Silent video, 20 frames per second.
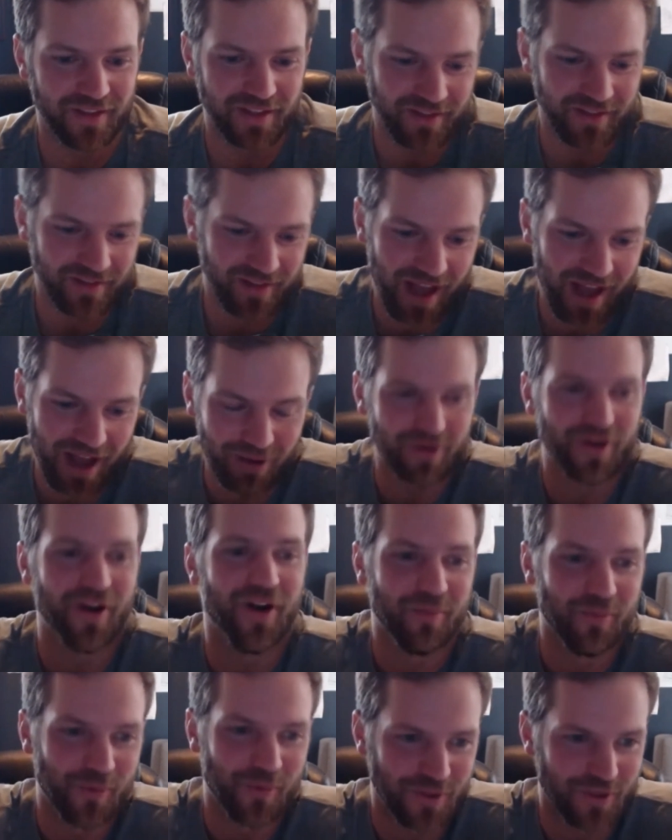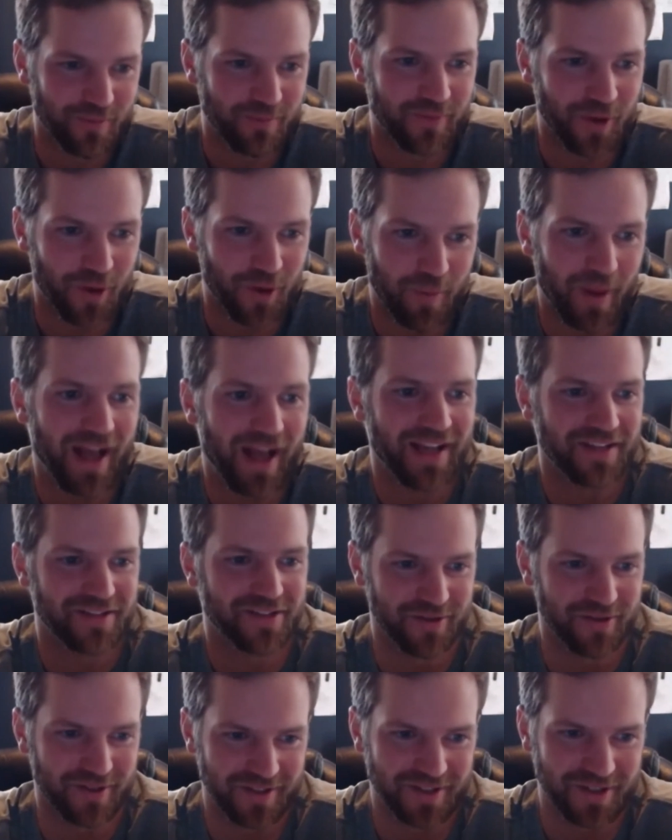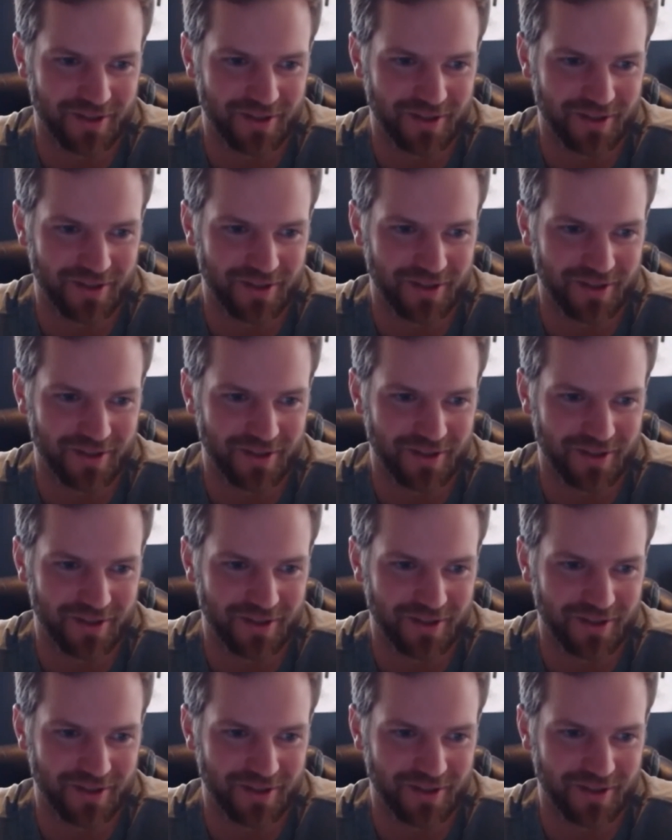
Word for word: the outcome when you go past those